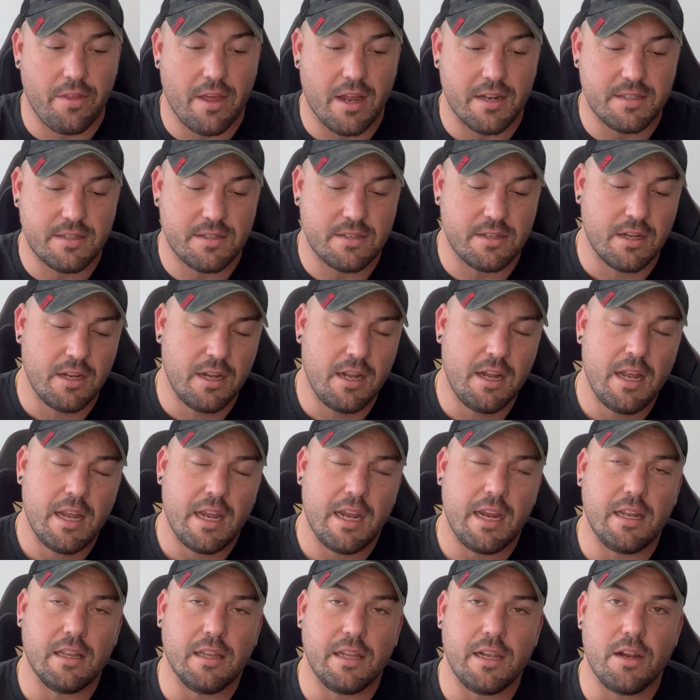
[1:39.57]
That's
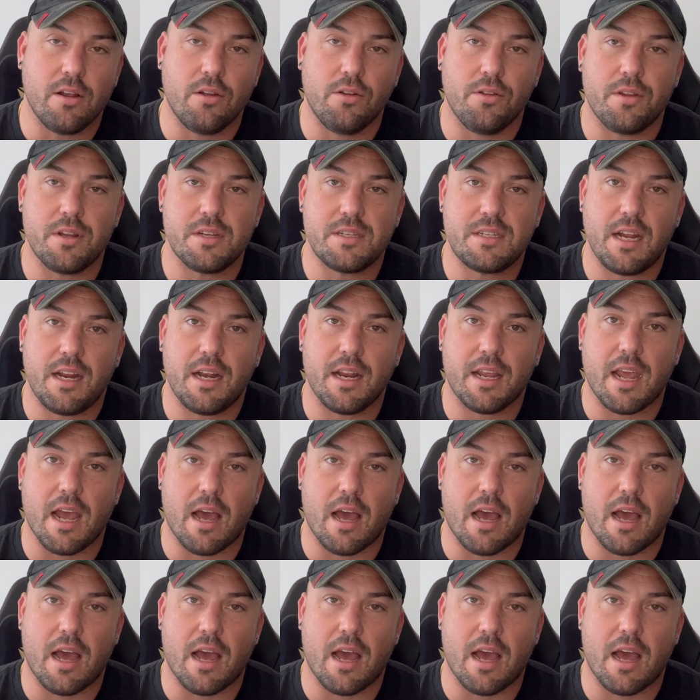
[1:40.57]
illegal in the state of